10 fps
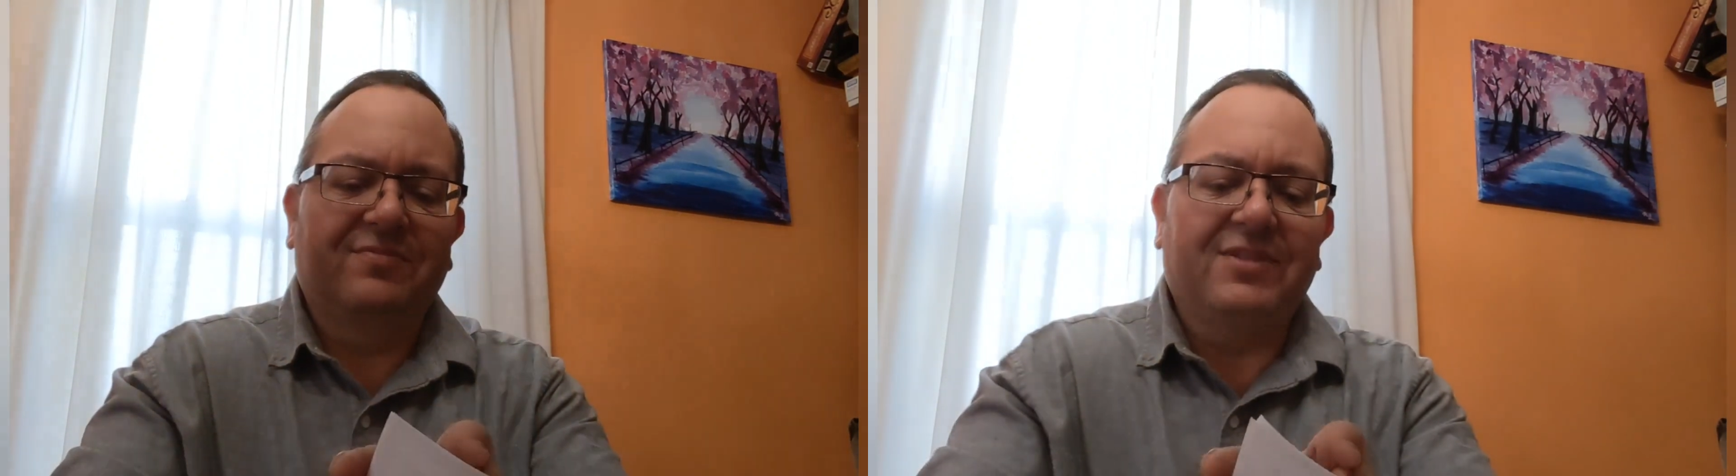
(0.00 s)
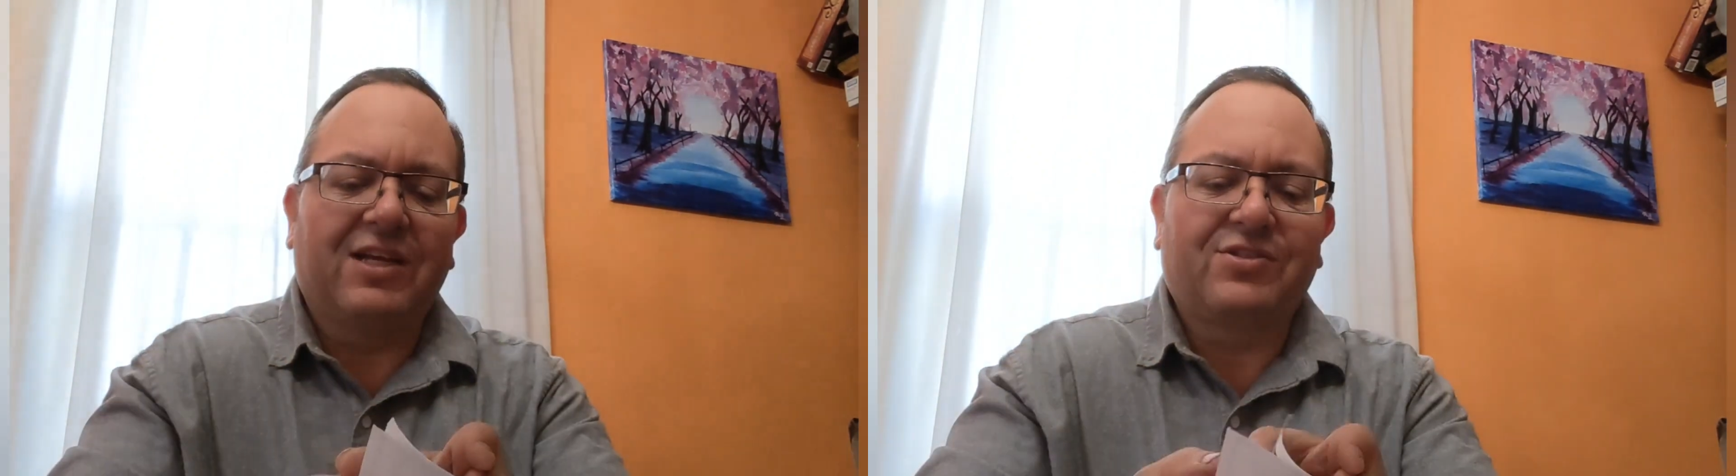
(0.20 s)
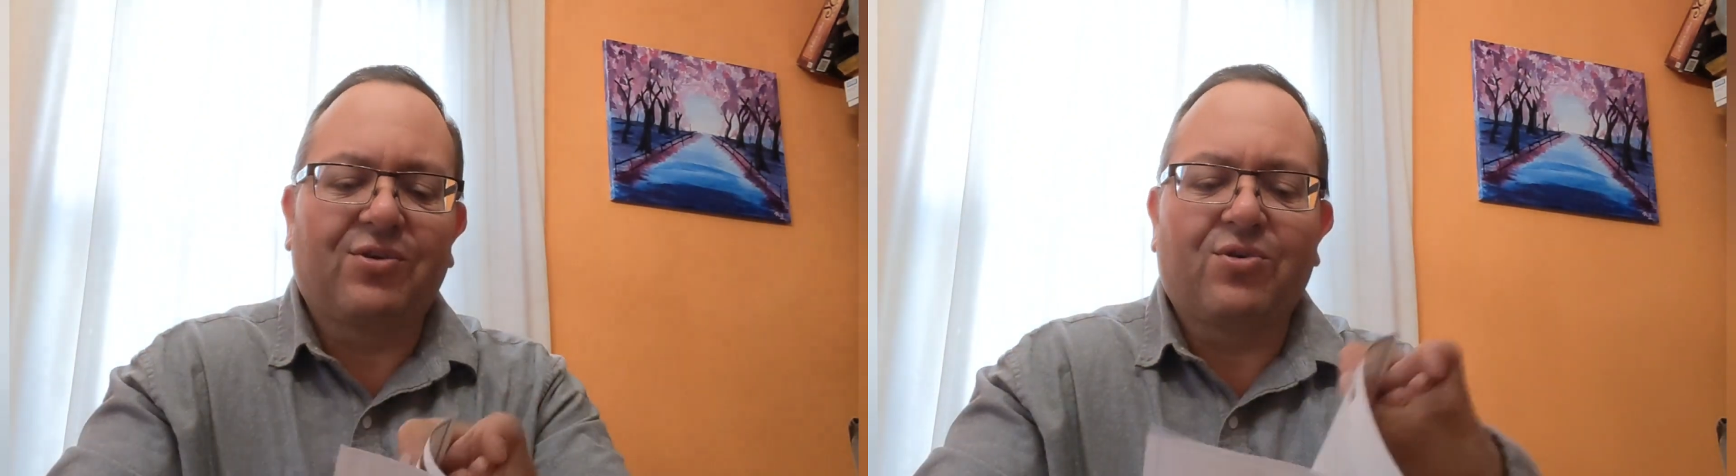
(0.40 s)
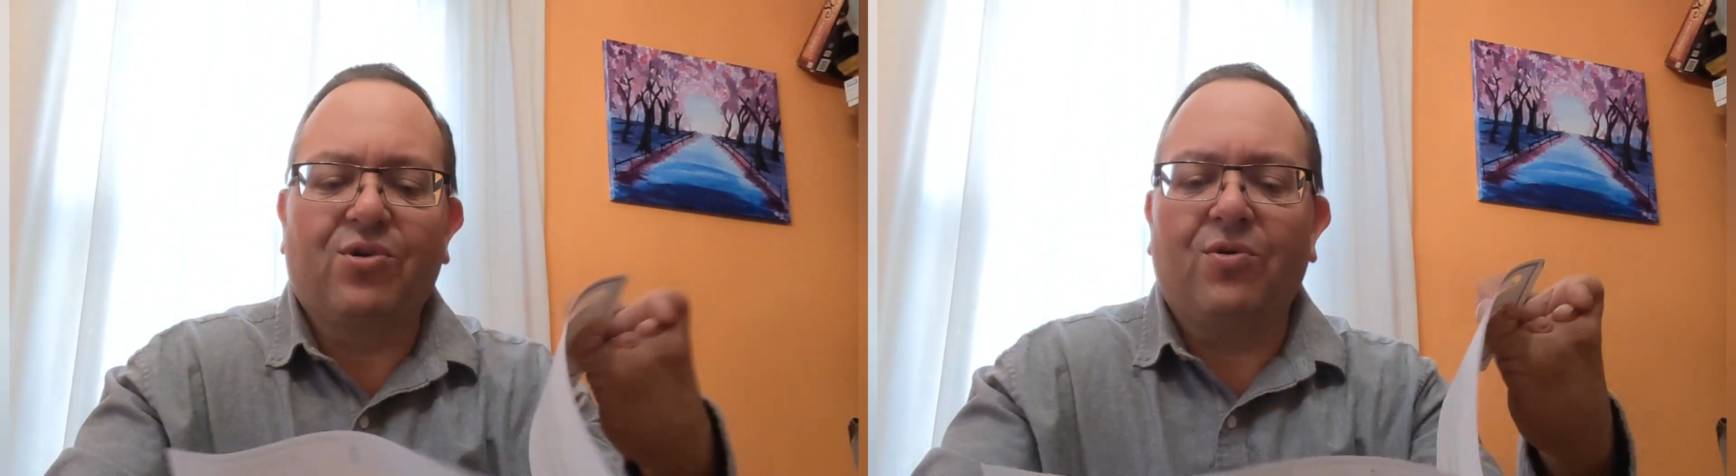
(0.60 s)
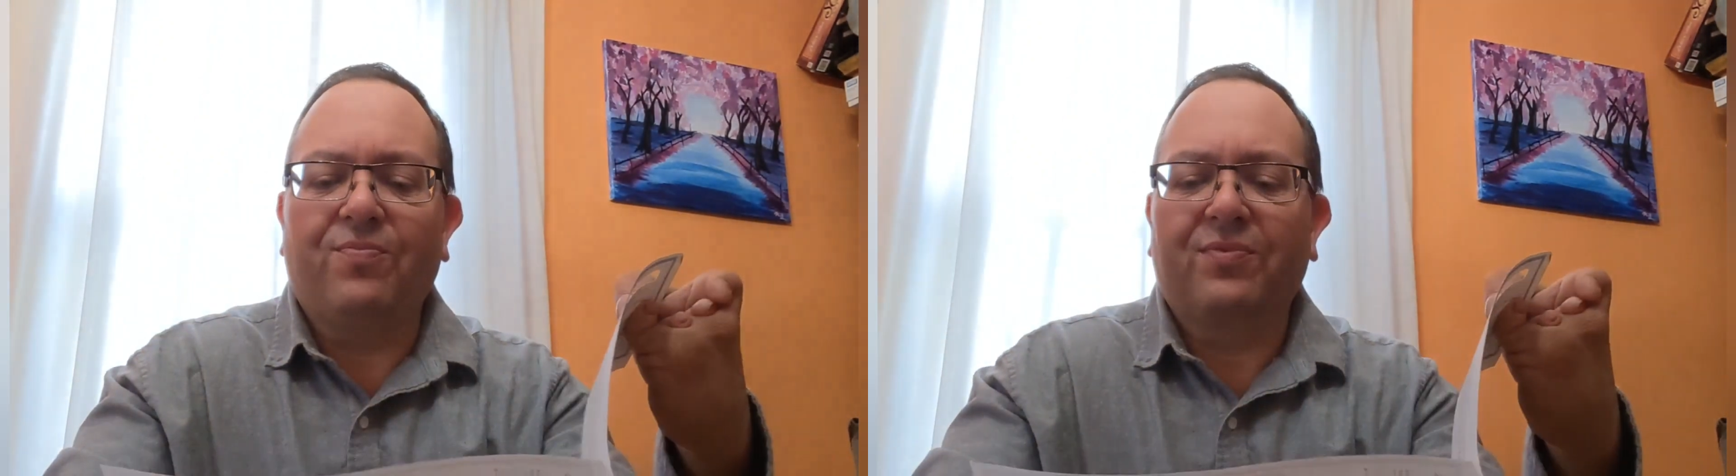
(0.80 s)
That's so
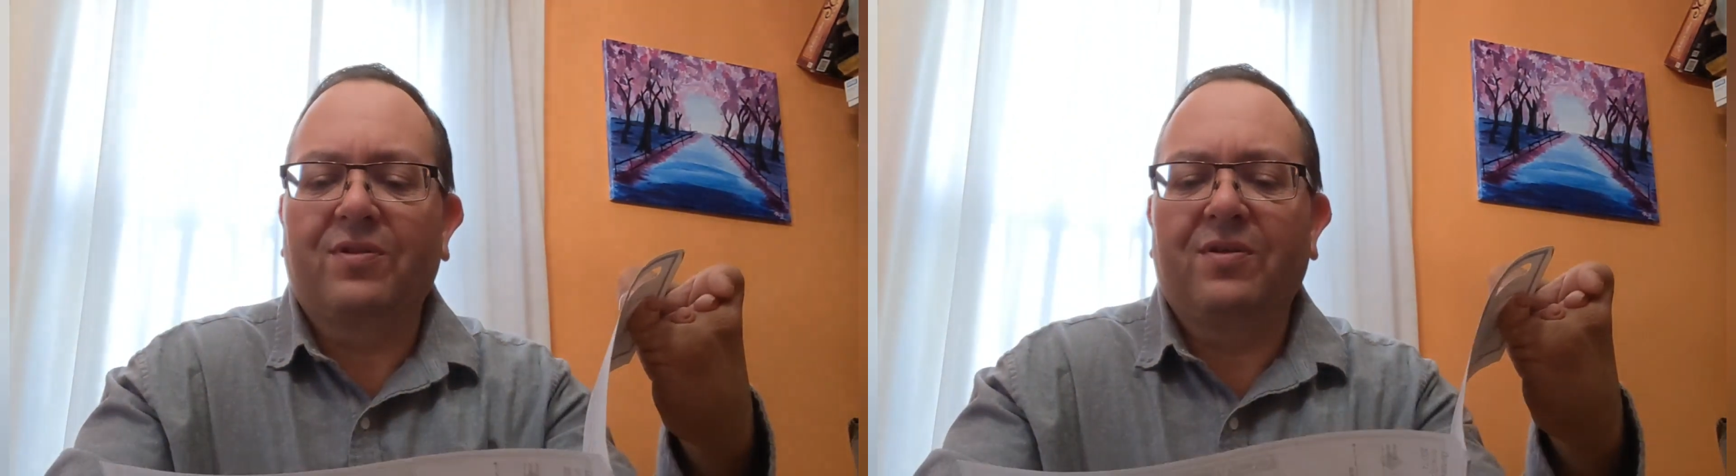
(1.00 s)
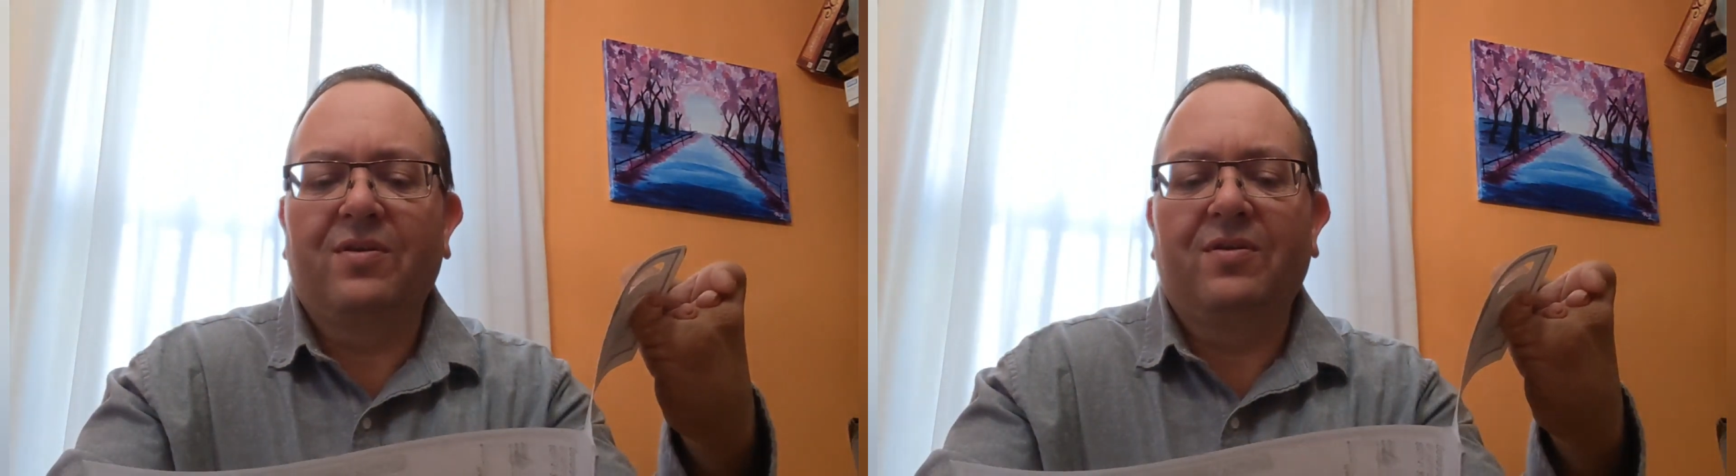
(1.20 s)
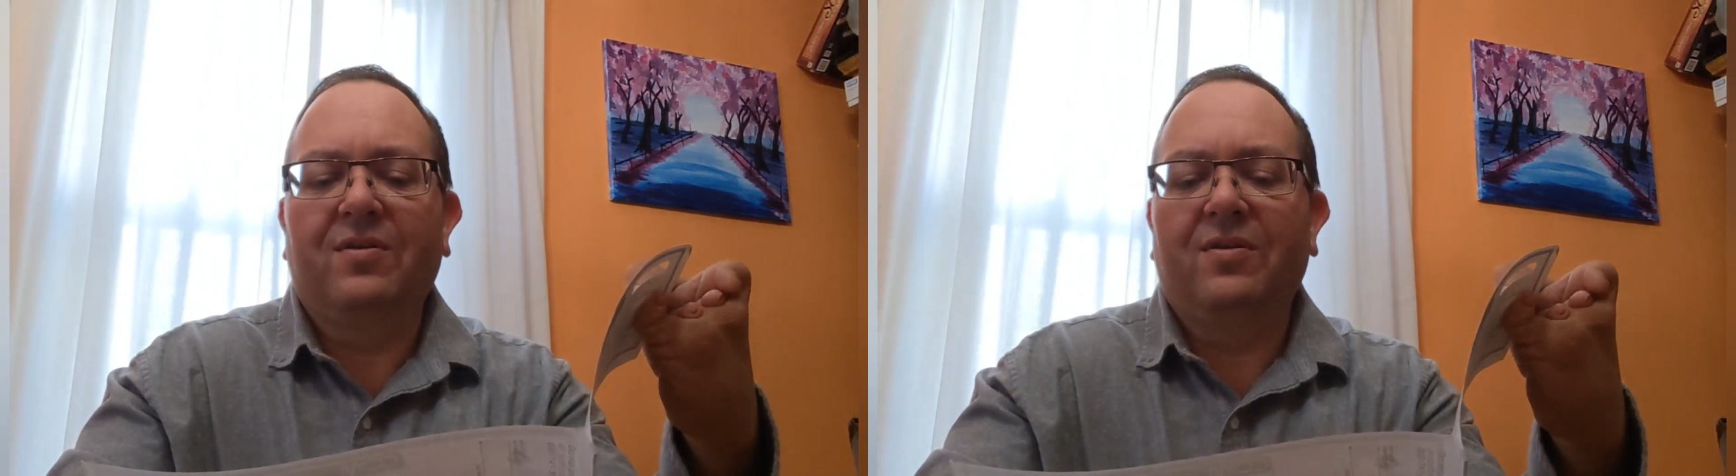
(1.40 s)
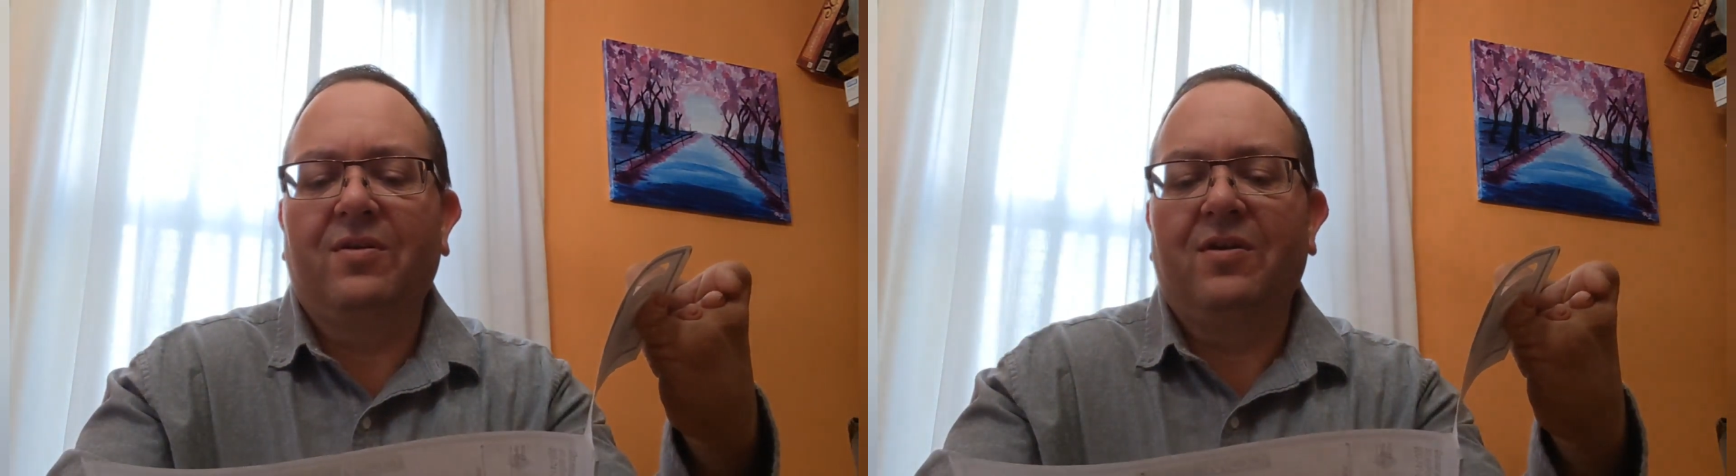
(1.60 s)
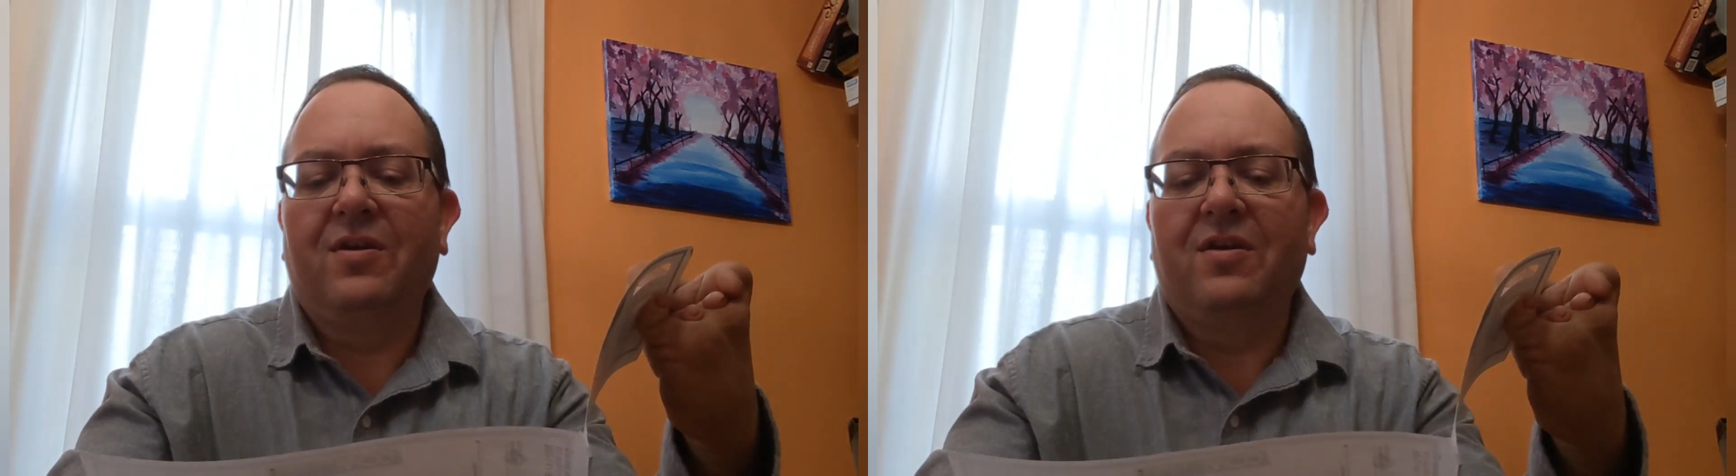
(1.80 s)
cool.
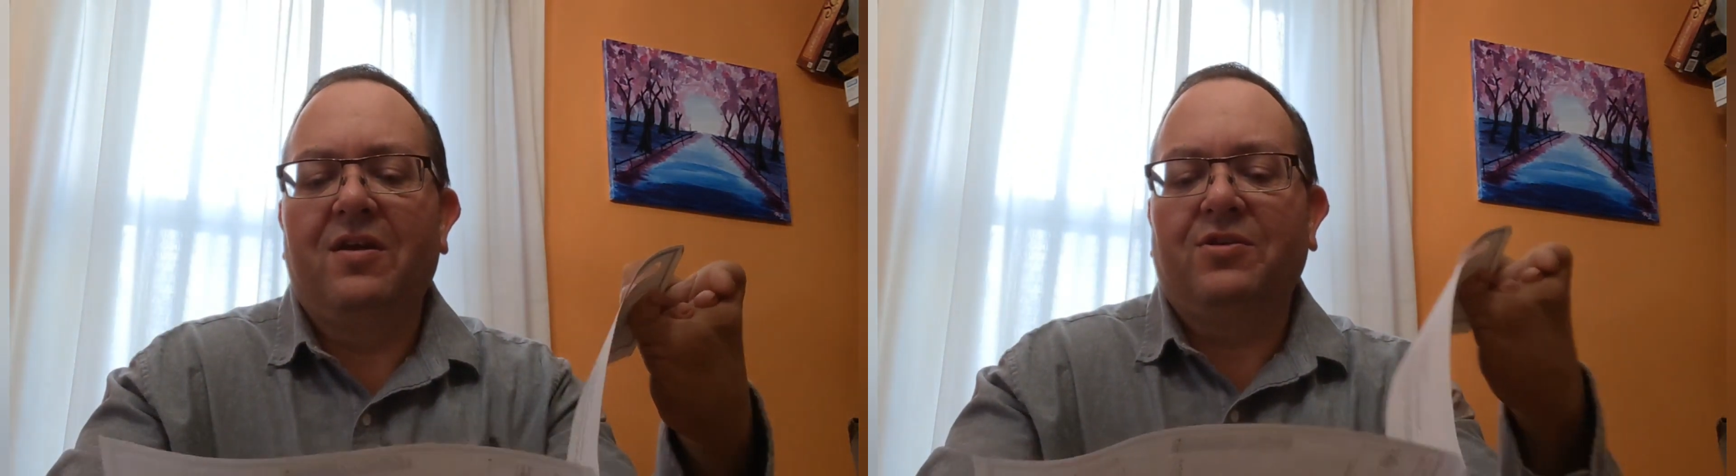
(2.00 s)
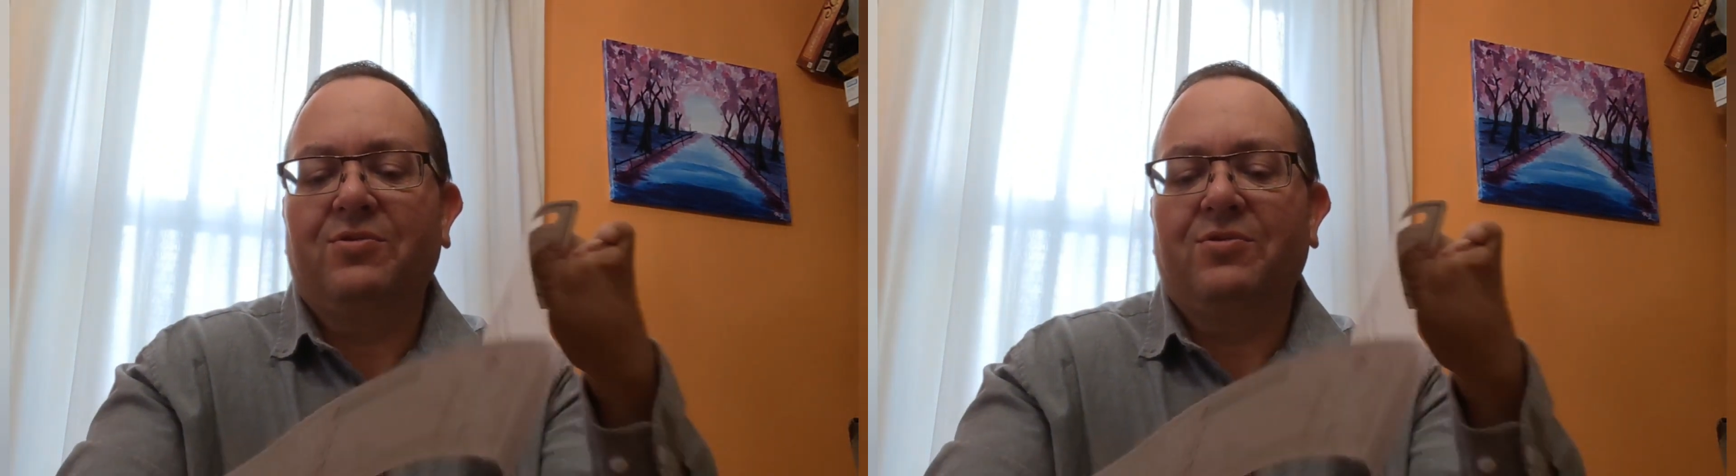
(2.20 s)
This